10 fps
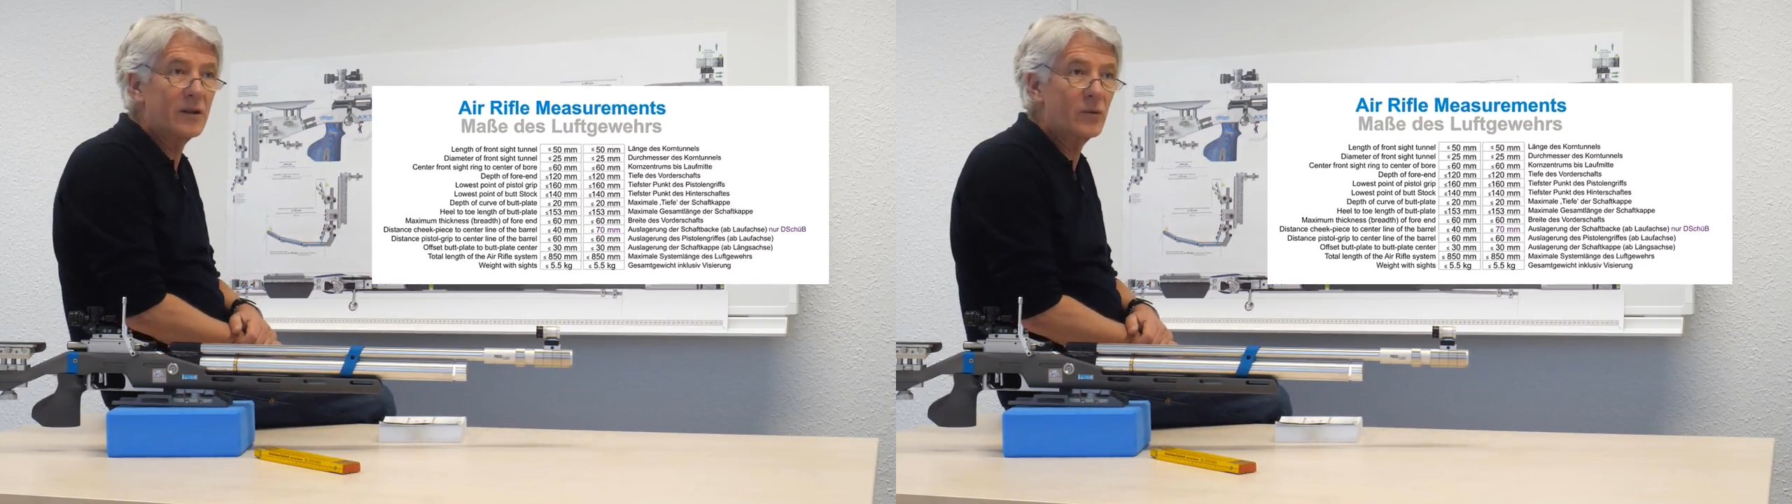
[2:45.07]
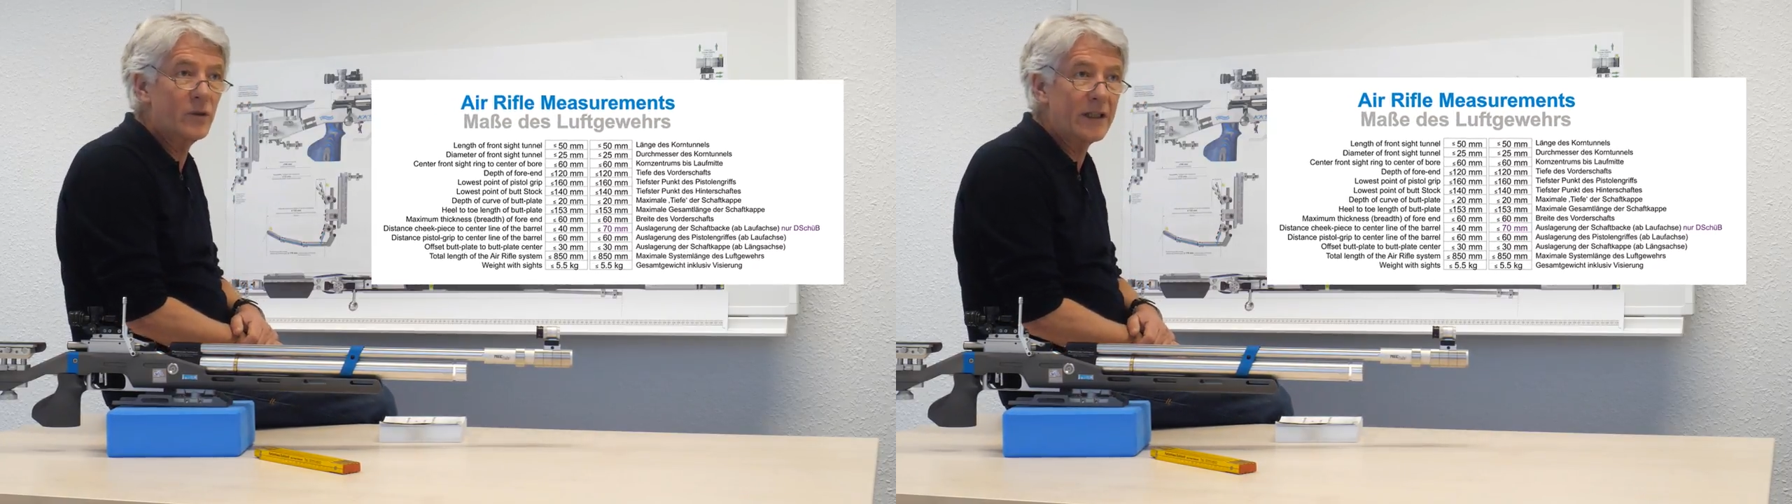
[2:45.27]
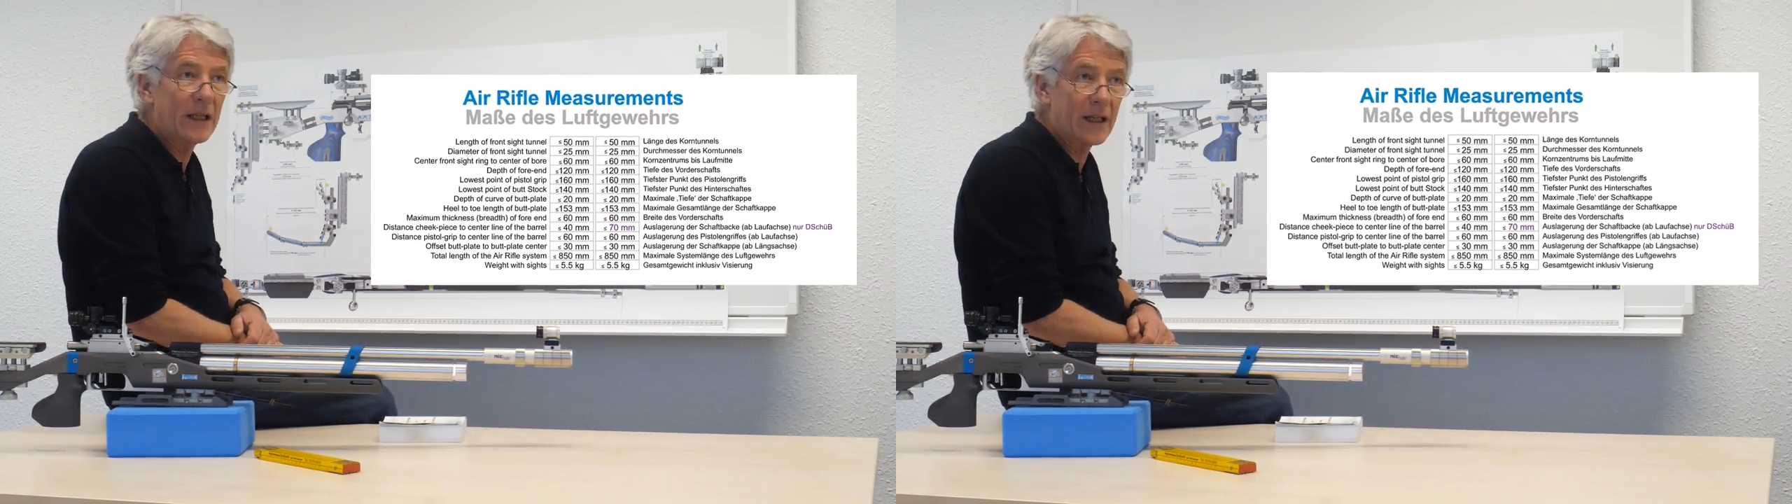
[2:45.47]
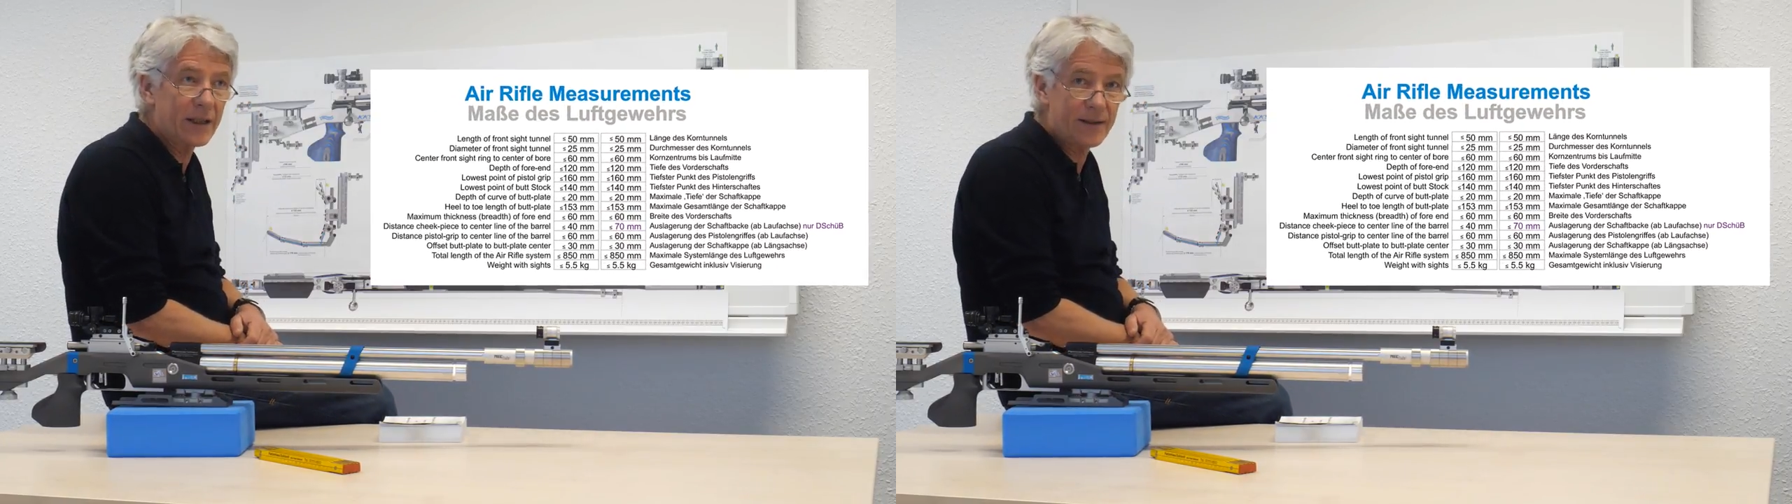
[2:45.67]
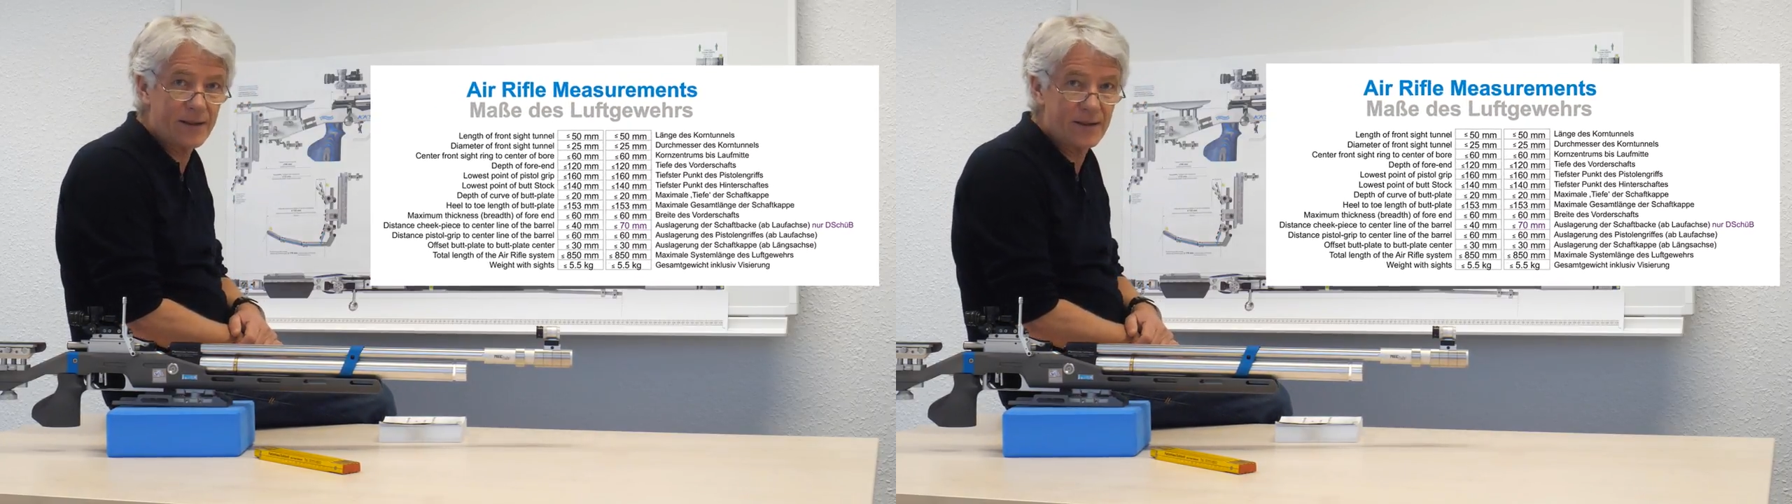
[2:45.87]

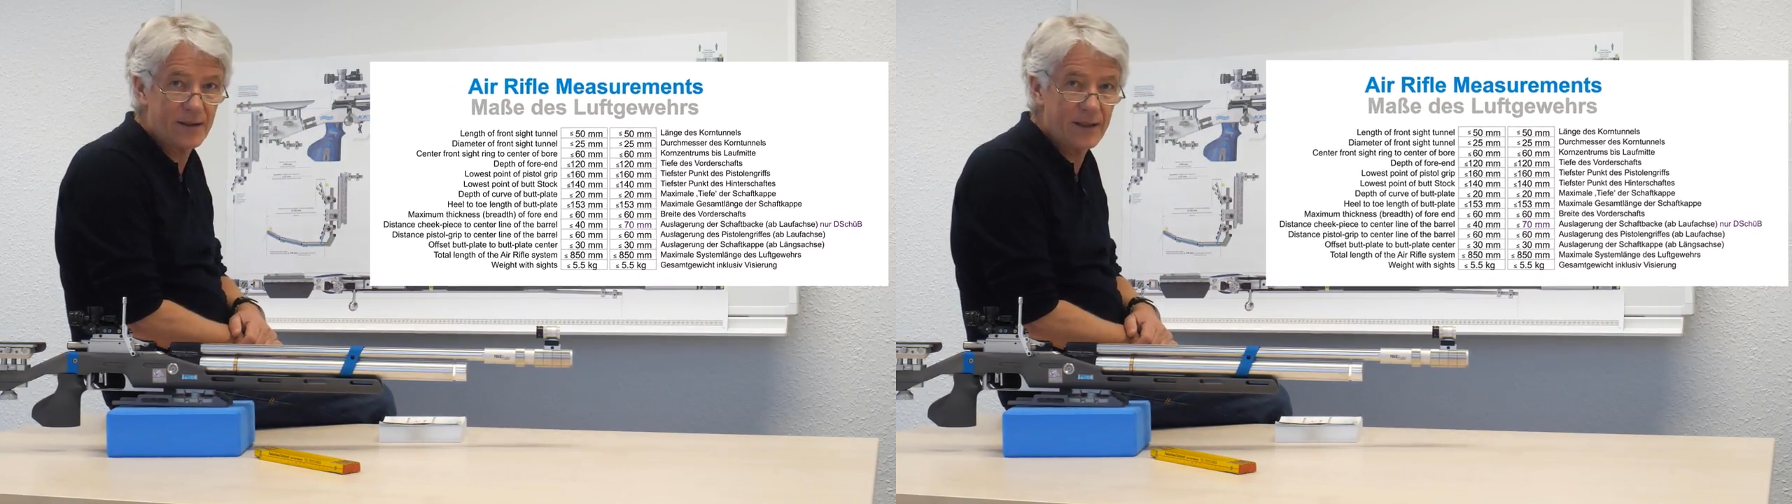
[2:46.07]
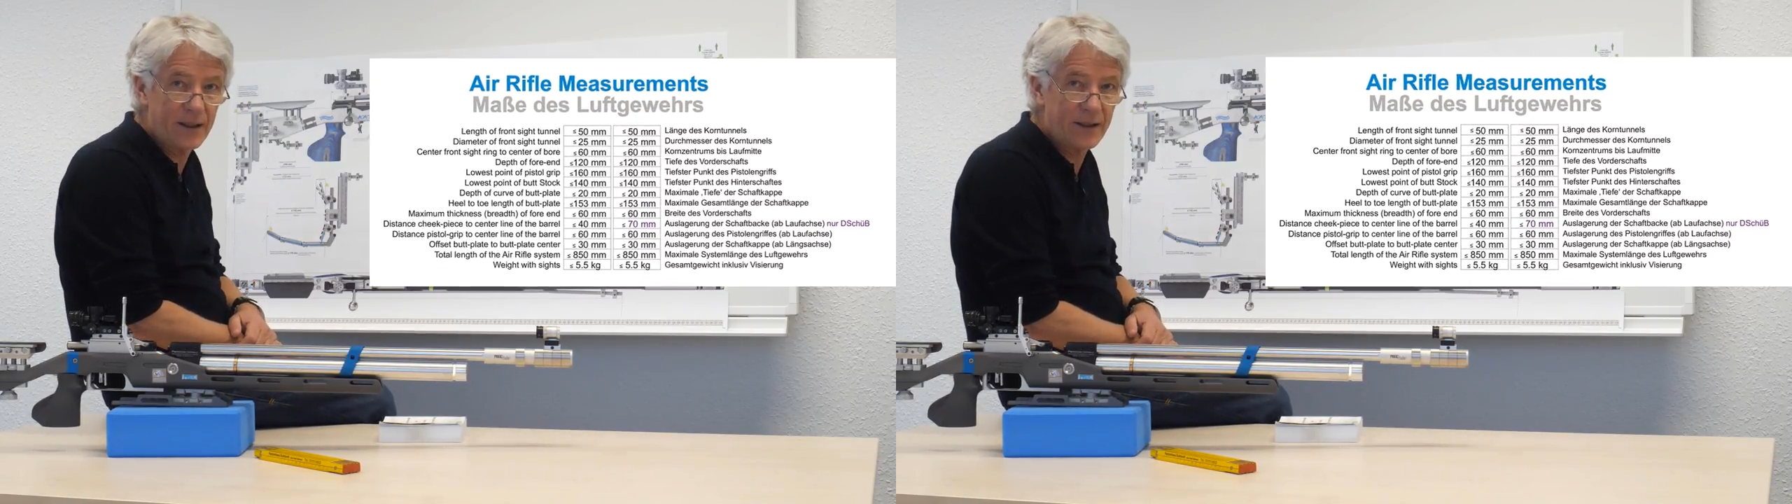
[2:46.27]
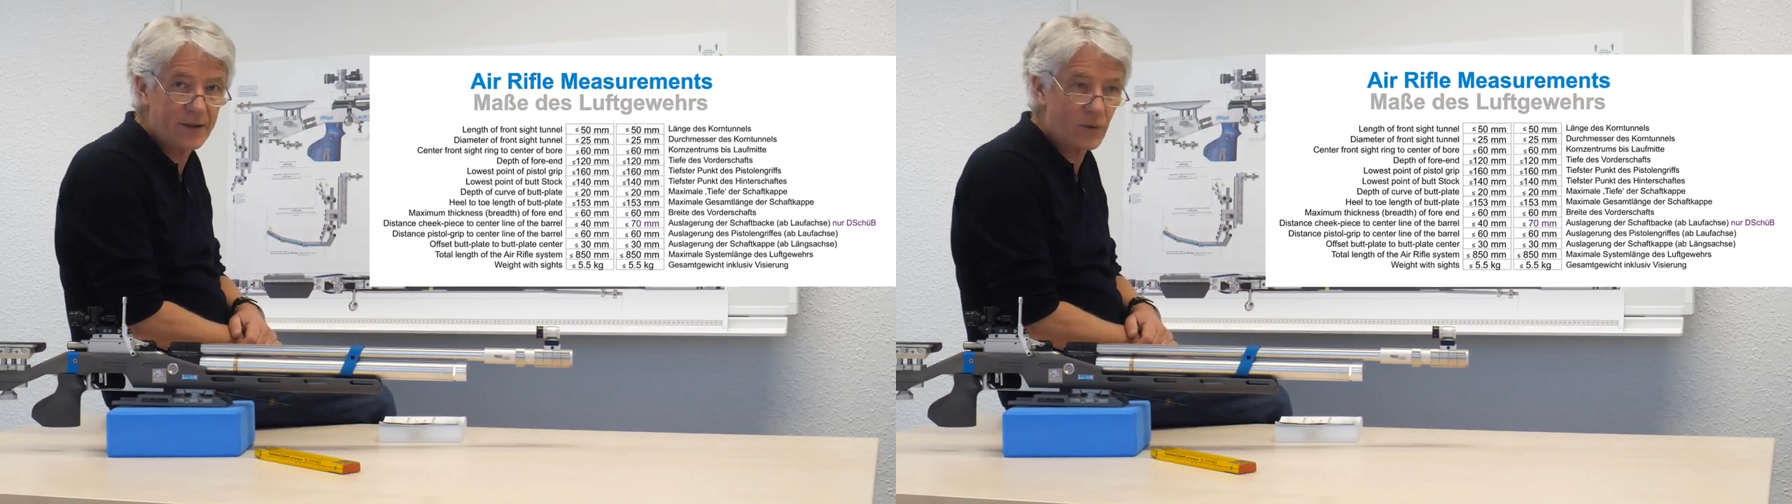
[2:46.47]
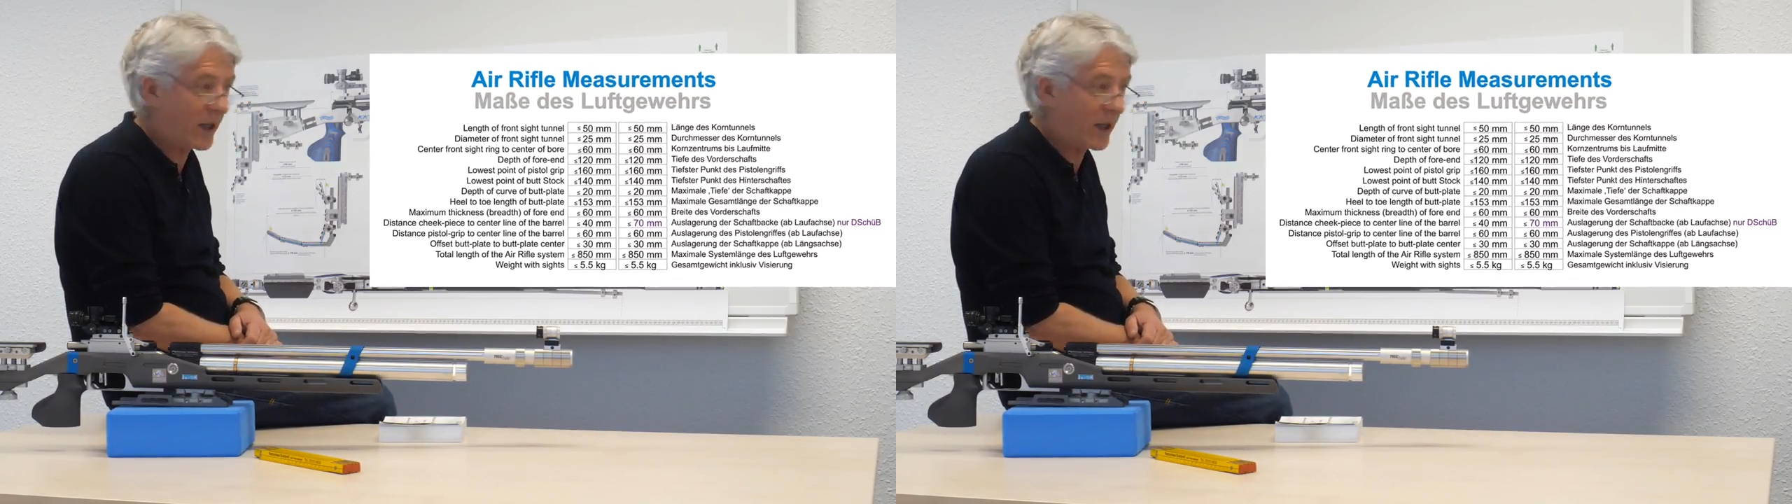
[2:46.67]
realize in his